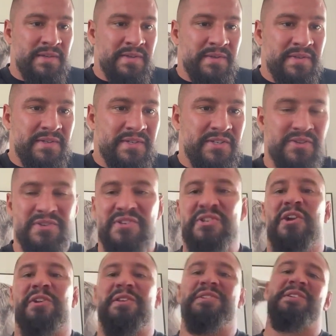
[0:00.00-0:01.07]
So you started
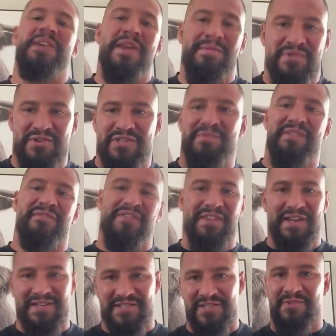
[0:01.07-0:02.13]
to see him do some different
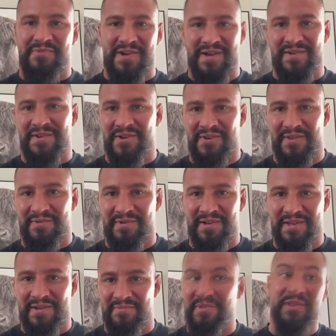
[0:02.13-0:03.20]
things in the ring too that
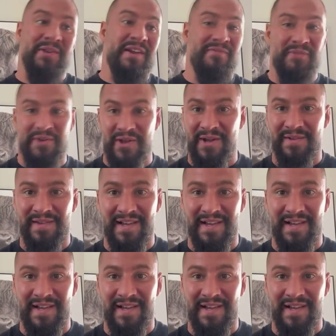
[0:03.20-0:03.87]
he'd really never done,